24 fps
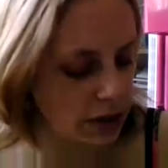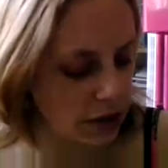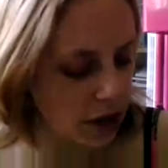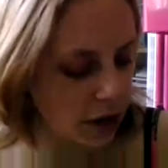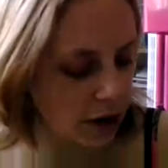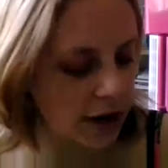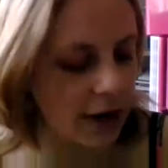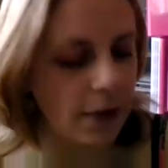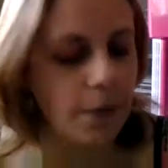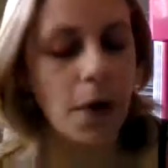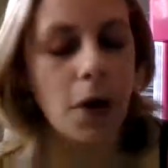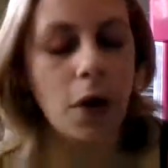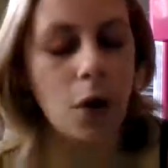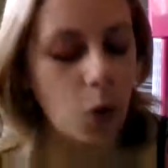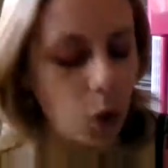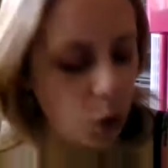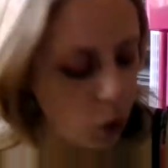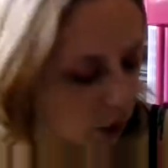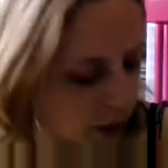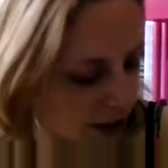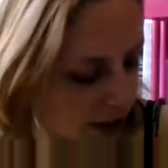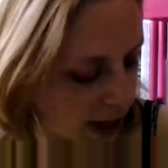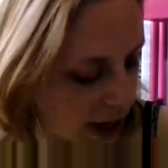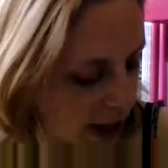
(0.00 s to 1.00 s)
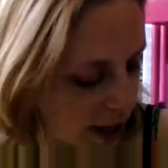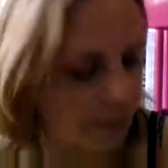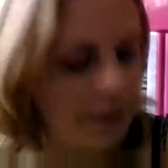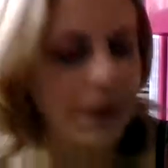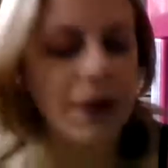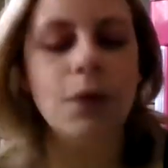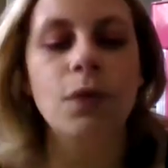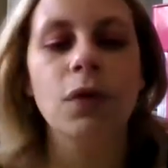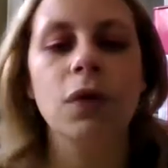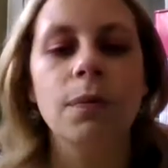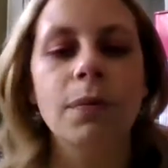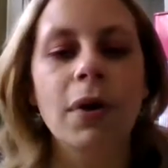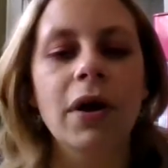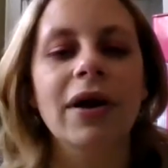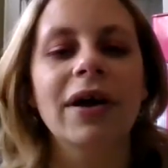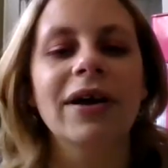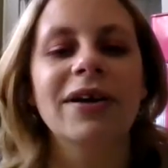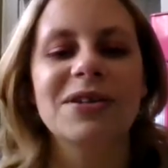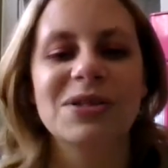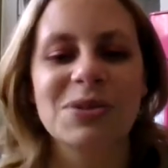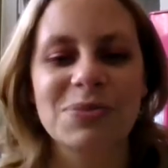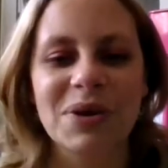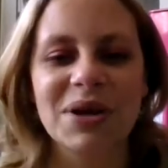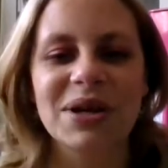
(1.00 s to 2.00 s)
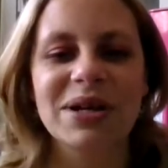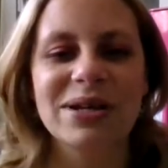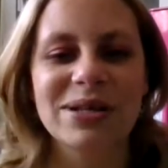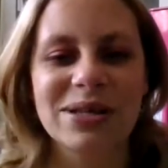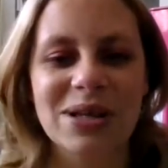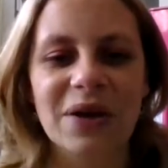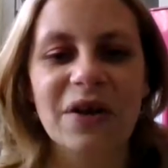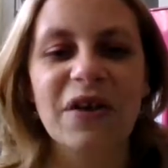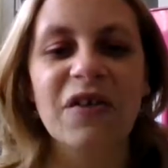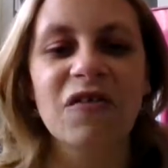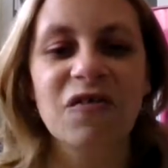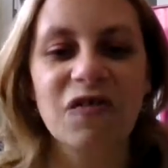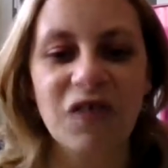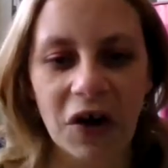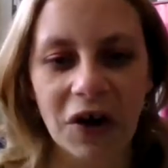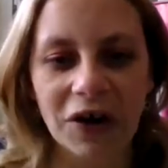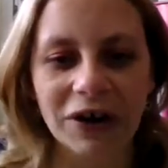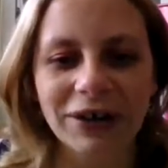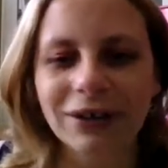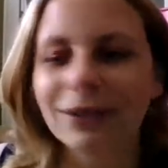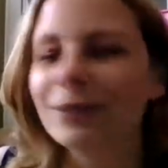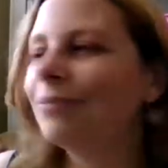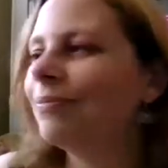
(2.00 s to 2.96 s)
I am quite happy with buying as many as I can find.